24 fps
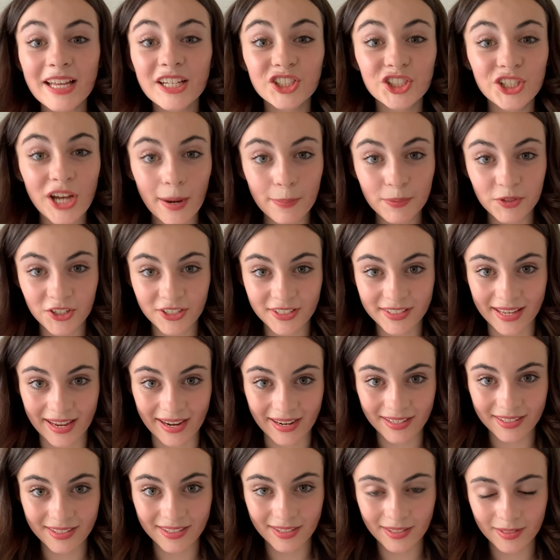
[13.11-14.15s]
Chapter
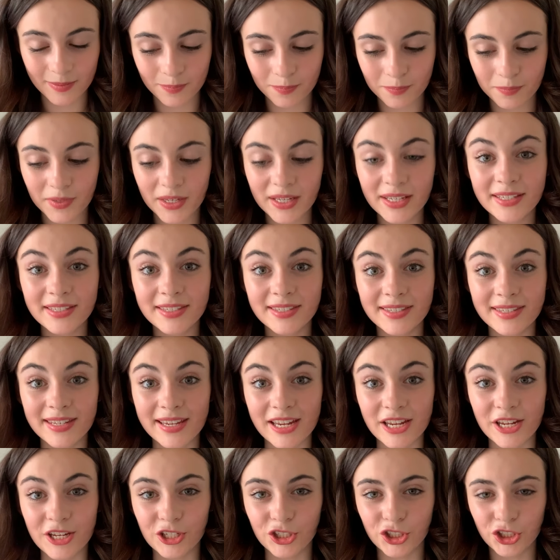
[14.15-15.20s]
6,
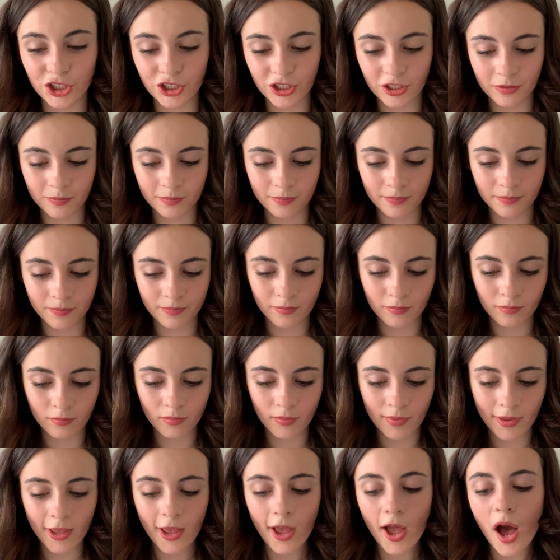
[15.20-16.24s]
Siege.
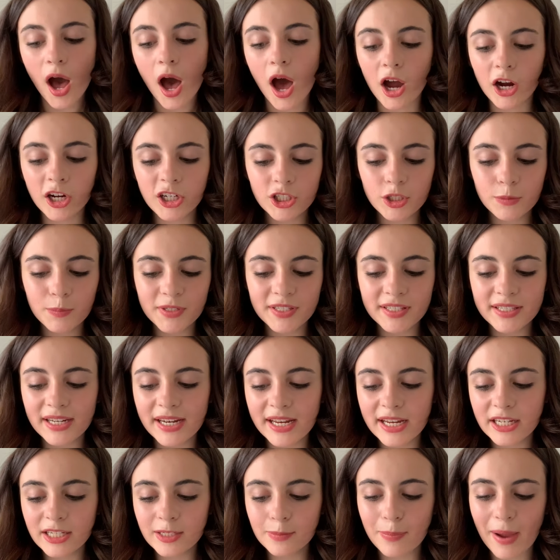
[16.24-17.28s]
Artemis
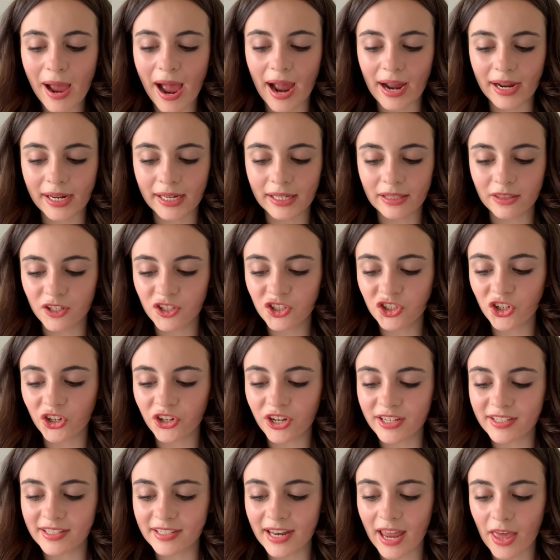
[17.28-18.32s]
leaned back in the
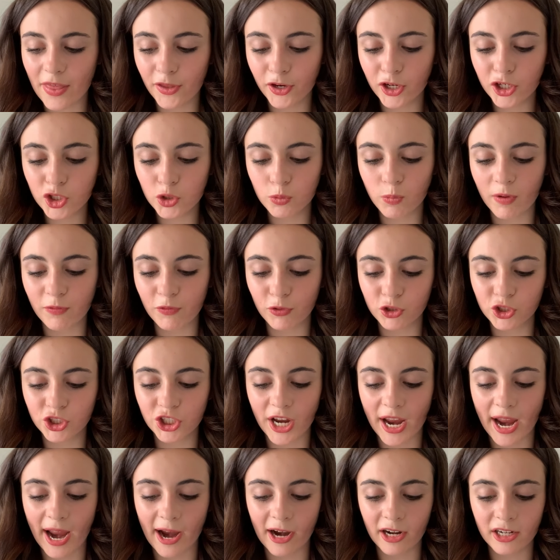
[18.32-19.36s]
study's leather swivel
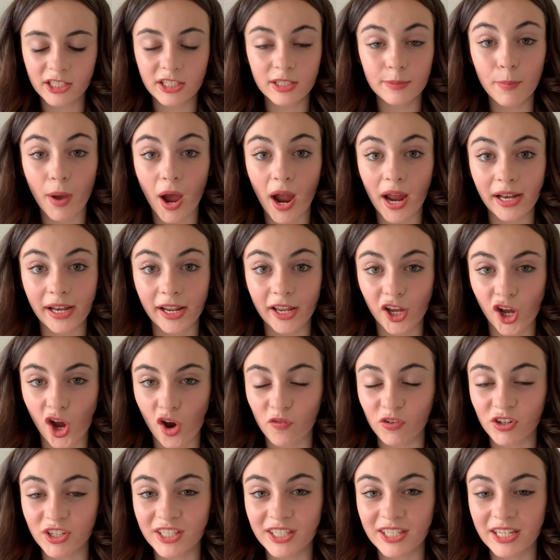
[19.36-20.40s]
chair, smiling
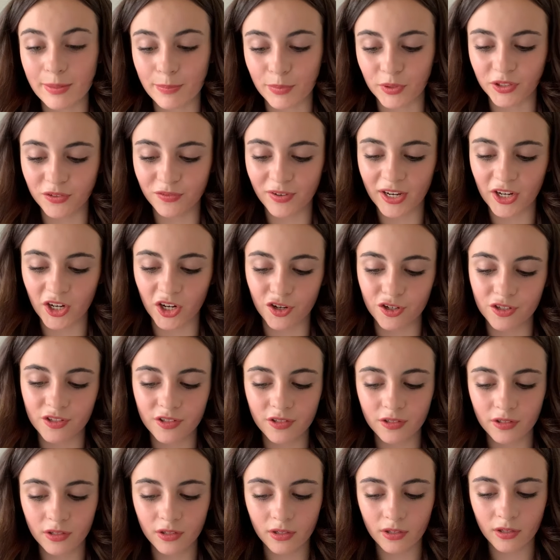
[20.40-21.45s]
over steepled
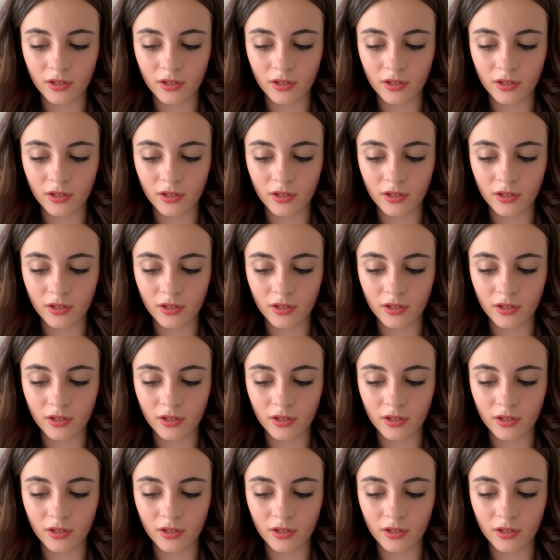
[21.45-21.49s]
fingers.